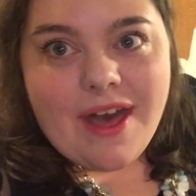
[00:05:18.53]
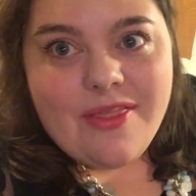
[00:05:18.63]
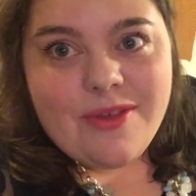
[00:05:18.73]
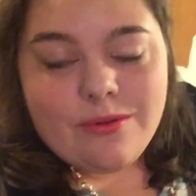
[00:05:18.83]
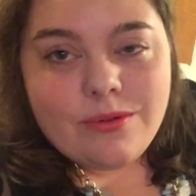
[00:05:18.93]

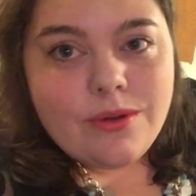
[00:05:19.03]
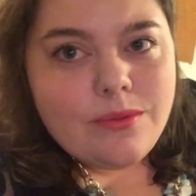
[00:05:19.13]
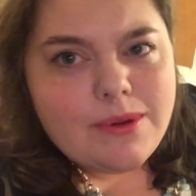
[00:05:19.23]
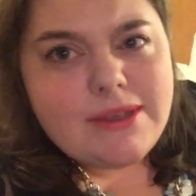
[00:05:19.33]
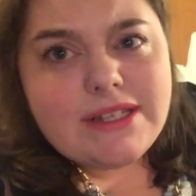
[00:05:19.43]
at the
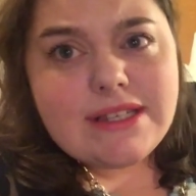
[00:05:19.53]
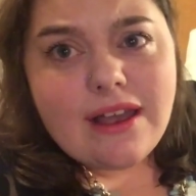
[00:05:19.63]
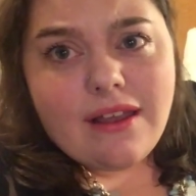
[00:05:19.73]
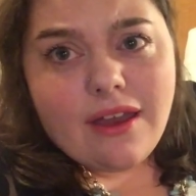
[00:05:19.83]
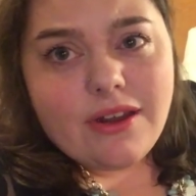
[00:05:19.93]
room and we just
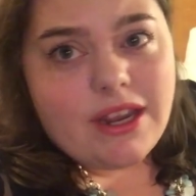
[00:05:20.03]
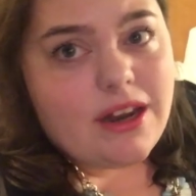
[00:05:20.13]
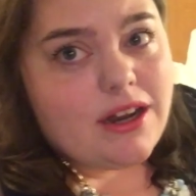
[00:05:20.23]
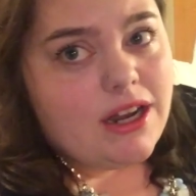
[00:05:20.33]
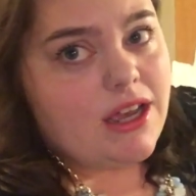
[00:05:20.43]
hung out
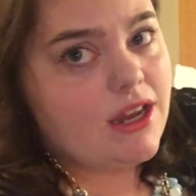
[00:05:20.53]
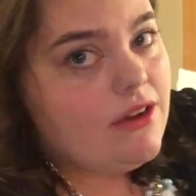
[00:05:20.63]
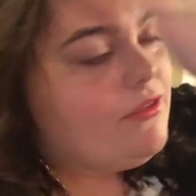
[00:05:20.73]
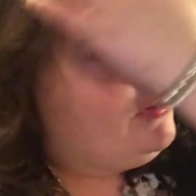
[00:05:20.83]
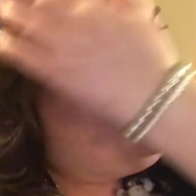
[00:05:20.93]
here
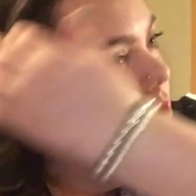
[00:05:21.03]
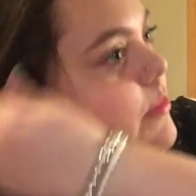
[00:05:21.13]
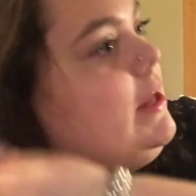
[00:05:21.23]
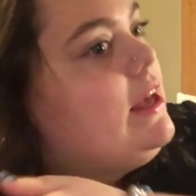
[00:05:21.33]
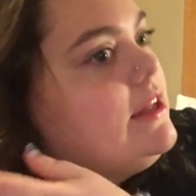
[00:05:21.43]
for a little bit.